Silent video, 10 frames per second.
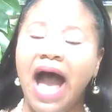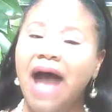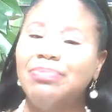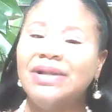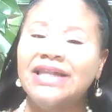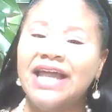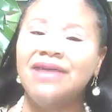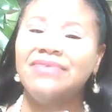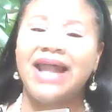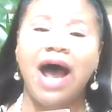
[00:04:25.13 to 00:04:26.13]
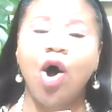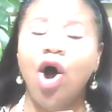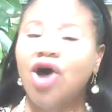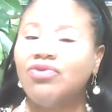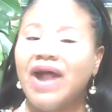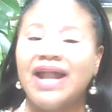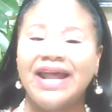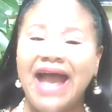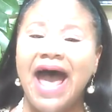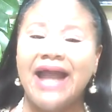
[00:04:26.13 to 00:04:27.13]
I believe that I
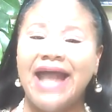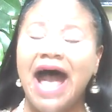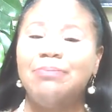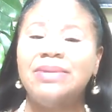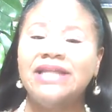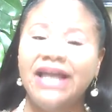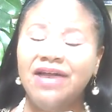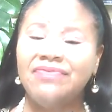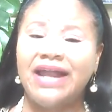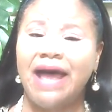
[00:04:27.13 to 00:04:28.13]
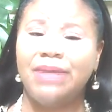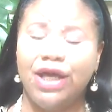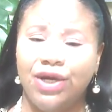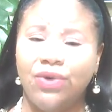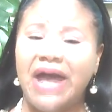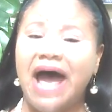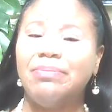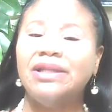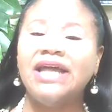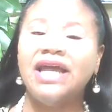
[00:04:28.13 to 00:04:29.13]
already got it. I believe that I'm healed.
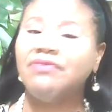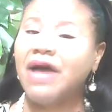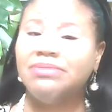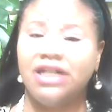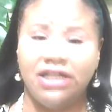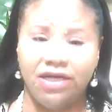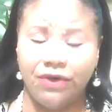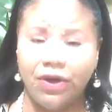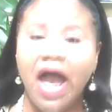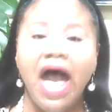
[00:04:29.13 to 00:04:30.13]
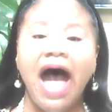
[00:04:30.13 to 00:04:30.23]
I believe I'm delivered.